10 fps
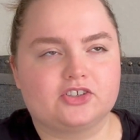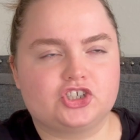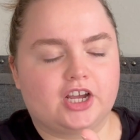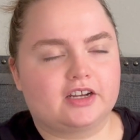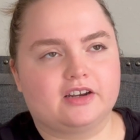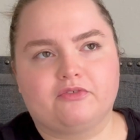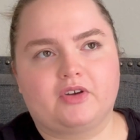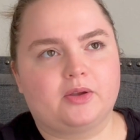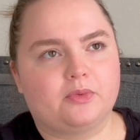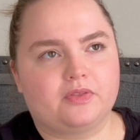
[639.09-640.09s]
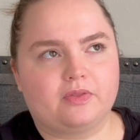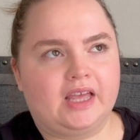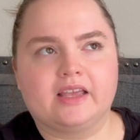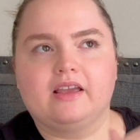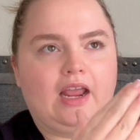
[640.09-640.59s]
She got in a fight with
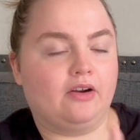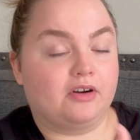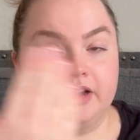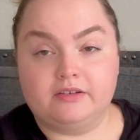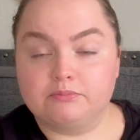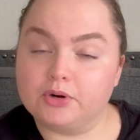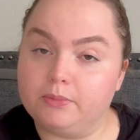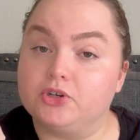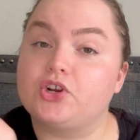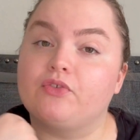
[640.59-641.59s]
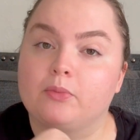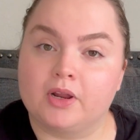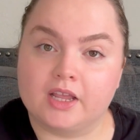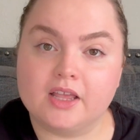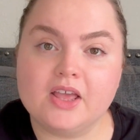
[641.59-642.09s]
like Erin and pretty much
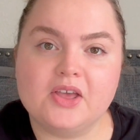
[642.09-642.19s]
everybody